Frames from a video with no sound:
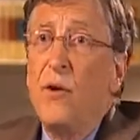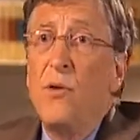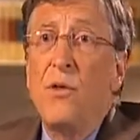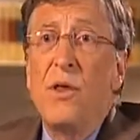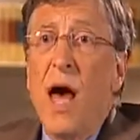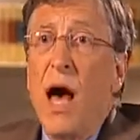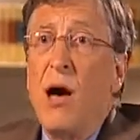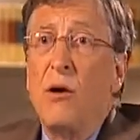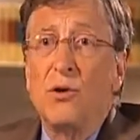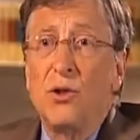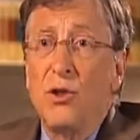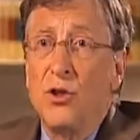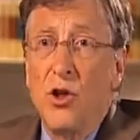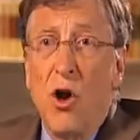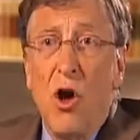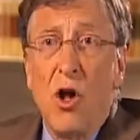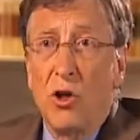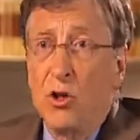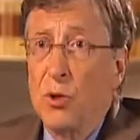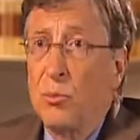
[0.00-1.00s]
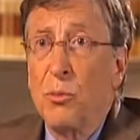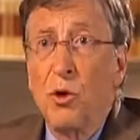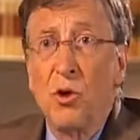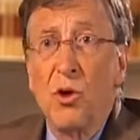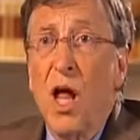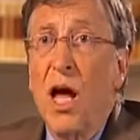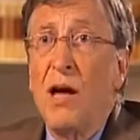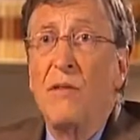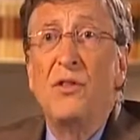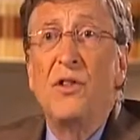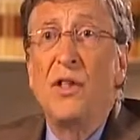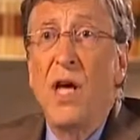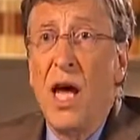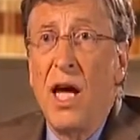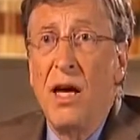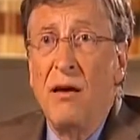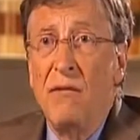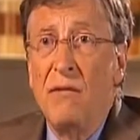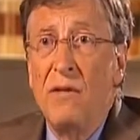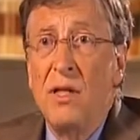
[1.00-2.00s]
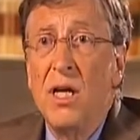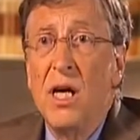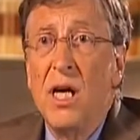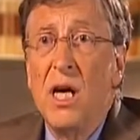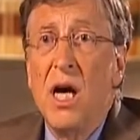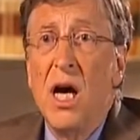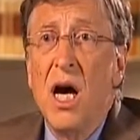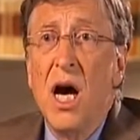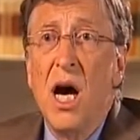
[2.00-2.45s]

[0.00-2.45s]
a few $1,000s per life saved.